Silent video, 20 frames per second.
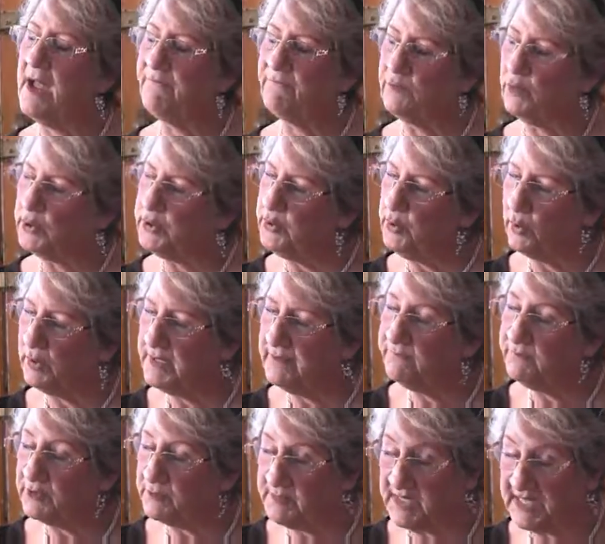For your
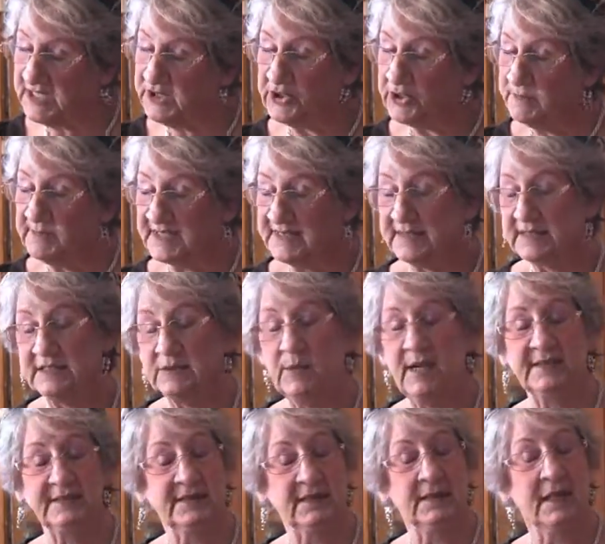information, Mrs.
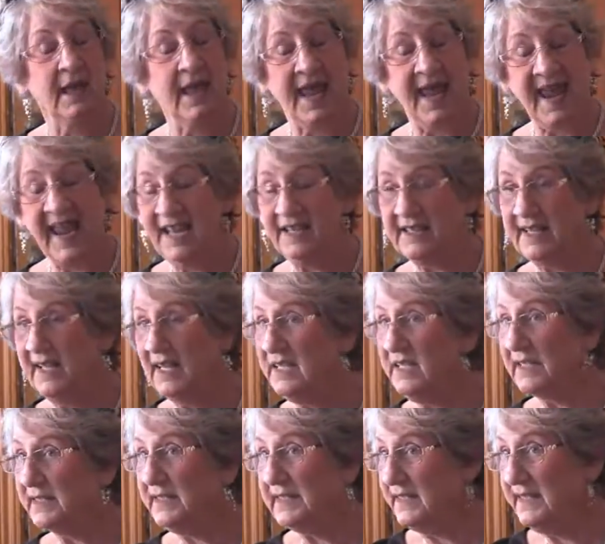Swanson, Aunt
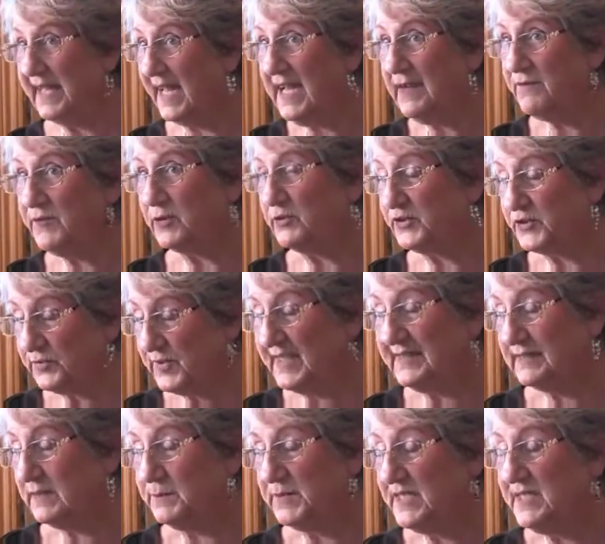Ella gave those
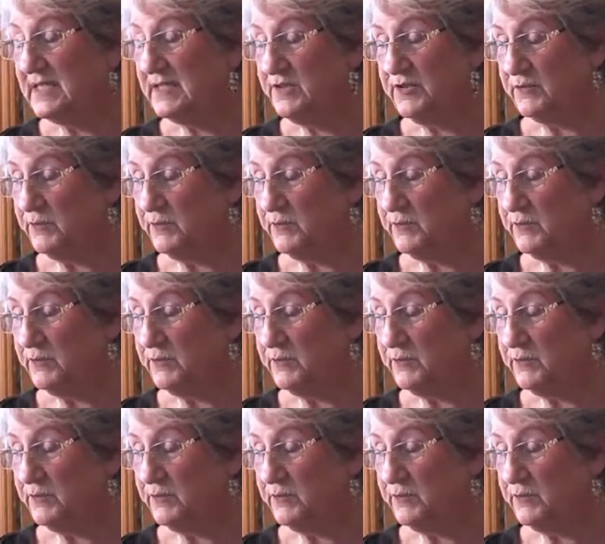recipes to